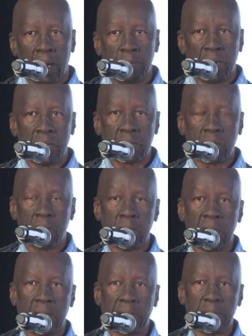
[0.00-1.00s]
I'm not
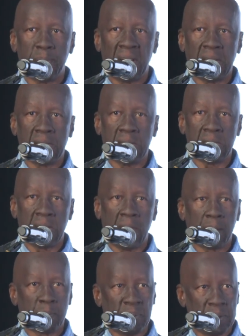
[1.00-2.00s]
only reminding
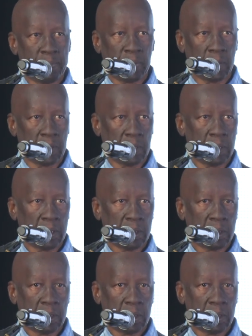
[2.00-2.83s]
young people,